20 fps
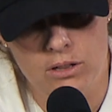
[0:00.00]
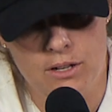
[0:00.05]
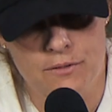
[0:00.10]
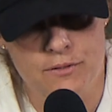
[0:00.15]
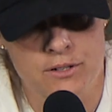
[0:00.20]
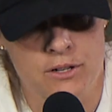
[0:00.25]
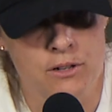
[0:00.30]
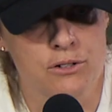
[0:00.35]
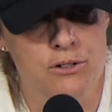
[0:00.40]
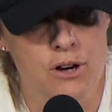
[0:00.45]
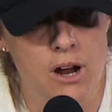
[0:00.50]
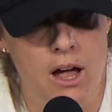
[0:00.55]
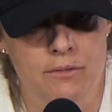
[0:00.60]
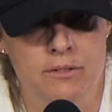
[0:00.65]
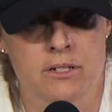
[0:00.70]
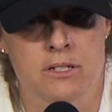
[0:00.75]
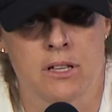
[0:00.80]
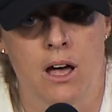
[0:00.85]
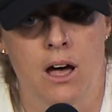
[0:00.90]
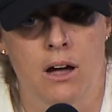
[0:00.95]
lift her
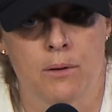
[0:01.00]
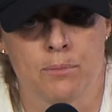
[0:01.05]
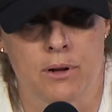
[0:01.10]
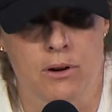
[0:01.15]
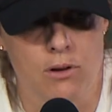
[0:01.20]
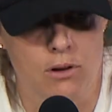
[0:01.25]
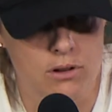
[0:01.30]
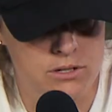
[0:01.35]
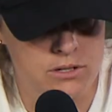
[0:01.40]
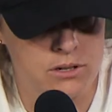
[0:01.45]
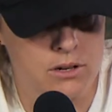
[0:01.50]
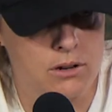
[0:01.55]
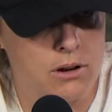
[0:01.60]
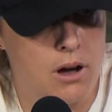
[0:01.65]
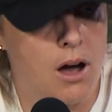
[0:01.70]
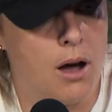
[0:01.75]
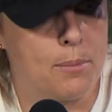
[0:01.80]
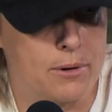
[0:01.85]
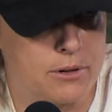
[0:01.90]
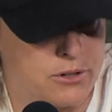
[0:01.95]
draft stock, but also
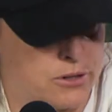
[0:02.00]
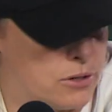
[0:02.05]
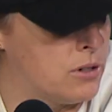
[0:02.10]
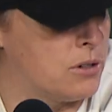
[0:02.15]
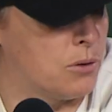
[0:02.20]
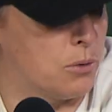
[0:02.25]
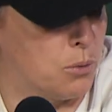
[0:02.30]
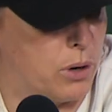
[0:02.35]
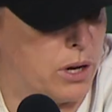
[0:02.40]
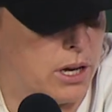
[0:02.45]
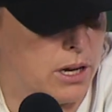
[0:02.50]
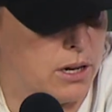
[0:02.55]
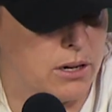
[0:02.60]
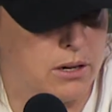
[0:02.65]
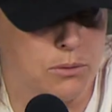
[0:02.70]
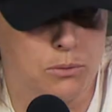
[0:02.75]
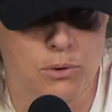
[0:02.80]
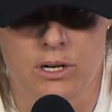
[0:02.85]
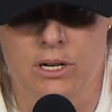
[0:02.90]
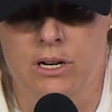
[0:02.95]
opportunity to win
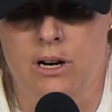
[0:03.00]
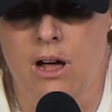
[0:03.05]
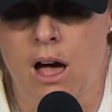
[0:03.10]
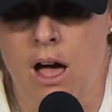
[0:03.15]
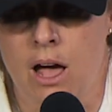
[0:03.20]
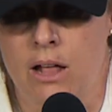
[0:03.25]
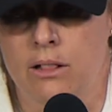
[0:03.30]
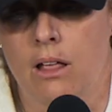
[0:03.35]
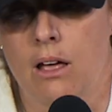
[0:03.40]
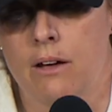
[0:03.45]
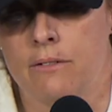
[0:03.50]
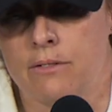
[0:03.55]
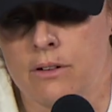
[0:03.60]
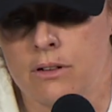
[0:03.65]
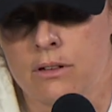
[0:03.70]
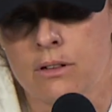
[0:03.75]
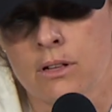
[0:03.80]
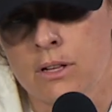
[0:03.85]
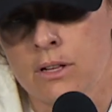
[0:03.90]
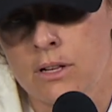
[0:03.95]
and win at a high
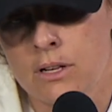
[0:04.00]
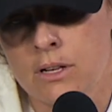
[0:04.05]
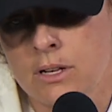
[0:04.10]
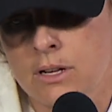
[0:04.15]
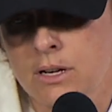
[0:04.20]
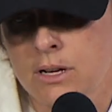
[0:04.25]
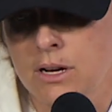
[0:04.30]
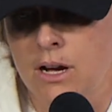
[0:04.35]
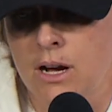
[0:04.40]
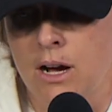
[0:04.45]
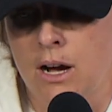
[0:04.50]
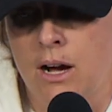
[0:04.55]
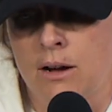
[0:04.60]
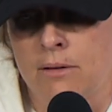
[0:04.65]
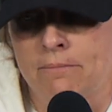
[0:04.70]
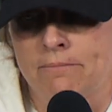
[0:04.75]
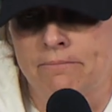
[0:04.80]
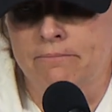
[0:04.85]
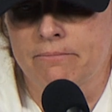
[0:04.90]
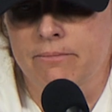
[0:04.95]
level.
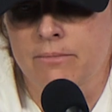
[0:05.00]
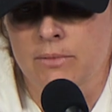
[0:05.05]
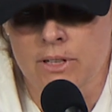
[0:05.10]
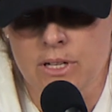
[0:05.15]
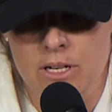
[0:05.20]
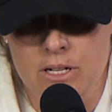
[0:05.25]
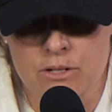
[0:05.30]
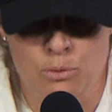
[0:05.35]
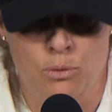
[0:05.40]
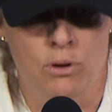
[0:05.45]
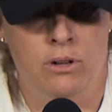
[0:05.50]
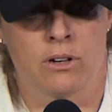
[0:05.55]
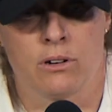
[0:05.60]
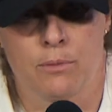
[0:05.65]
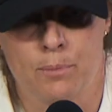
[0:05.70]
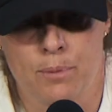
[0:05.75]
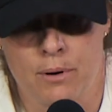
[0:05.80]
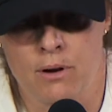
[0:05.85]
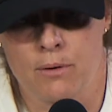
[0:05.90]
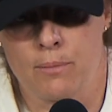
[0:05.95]
Liz wanted
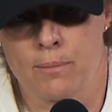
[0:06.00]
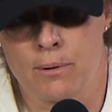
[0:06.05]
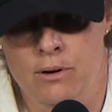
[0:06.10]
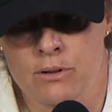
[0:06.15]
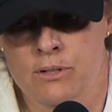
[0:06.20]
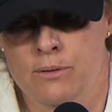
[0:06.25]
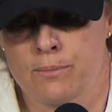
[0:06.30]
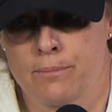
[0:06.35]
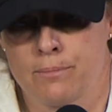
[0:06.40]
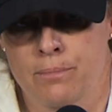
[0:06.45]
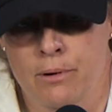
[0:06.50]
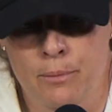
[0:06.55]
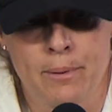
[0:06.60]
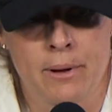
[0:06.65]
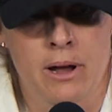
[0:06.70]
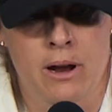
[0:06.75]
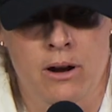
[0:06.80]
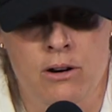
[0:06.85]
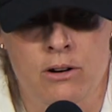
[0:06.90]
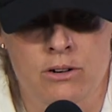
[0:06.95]
to
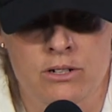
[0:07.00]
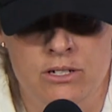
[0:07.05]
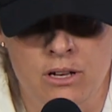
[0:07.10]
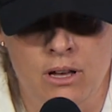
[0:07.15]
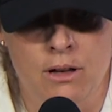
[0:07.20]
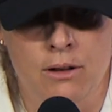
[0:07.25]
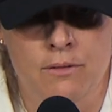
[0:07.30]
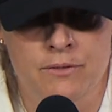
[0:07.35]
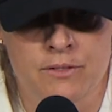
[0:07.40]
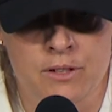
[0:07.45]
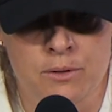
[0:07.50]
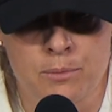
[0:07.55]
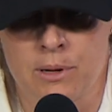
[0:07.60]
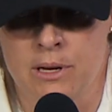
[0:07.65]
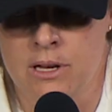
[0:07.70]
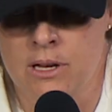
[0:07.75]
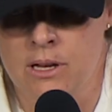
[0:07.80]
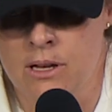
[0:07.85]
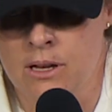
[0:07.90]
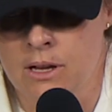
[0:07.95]
prepare herself to
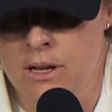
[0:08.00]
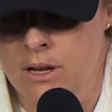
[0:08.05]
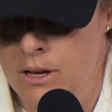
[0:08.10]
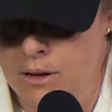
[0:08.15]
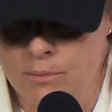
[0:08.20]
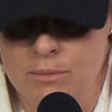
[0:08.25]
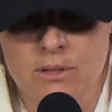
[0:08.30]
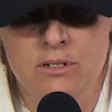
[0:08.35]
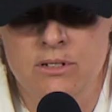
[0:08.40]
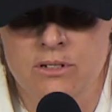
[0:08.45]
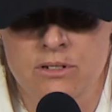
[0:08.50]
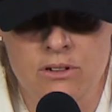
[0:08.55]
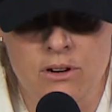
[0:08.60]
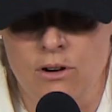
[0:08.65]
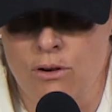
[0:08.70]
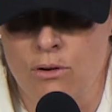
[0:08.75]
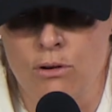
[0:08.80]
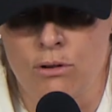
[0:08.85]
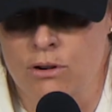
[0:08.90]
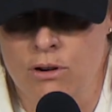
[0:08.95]
be, this is her
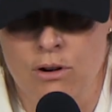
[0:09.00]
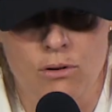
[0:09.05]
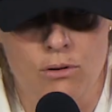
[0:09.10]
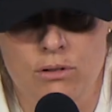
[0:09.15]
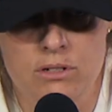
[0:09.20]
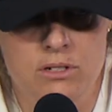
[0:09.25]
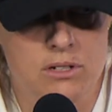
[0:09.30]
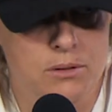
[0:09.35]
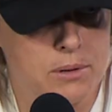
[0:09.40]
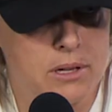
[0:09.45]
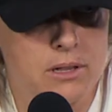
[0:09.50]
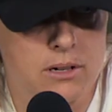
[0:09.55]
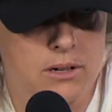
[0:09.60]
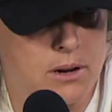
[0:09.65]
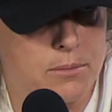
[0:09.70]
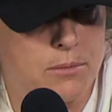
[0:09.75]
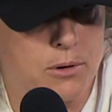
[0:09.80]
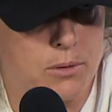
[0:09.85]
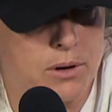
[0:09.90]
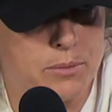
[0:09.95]
goal. Her goal is to be the
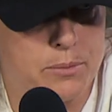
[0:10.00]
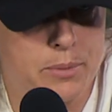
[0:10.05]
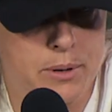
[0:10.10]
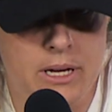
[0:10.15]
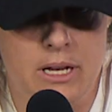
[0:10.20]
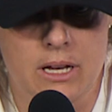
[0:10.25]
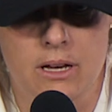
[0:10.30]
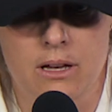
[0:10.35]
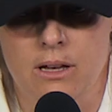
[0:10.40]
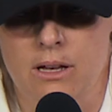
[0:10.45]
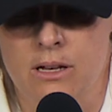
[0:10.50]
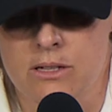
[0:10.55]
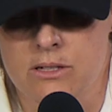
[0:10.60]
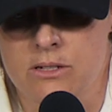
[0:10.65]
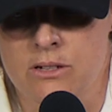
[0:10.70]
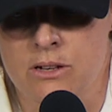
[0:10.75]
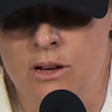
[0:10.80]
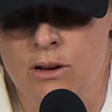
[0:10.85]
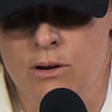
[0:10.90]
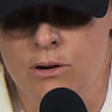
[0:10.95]
#1 pick. And
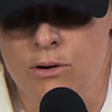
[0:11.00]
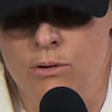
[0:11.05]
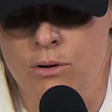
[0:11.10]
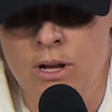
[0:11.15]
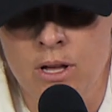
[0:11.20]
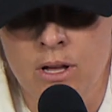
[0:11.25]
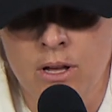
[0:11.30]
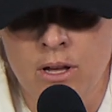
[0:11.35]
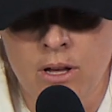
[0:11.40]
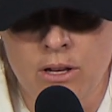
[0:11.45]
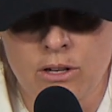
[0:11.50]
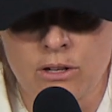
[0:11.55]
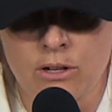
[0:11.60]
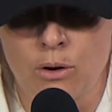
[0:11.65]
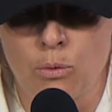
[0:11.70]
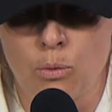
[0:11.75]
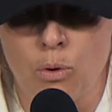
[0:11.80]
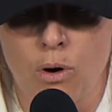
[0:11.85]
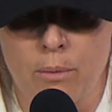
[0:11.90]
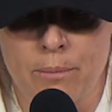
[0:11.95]
so, you
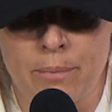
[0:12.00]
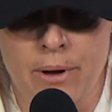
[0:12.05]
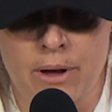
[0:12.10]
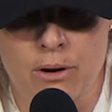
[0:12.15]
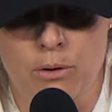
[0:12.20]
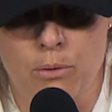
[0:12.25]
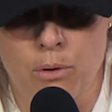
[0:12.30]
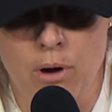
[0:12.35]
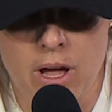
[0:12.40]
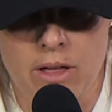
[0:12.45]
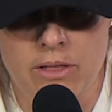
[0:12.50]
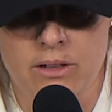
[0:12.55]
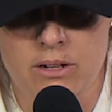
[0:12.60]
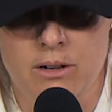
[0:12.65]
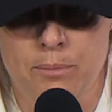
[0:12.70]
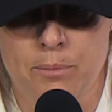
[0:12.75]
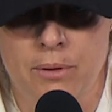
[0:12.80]
know, what better way than to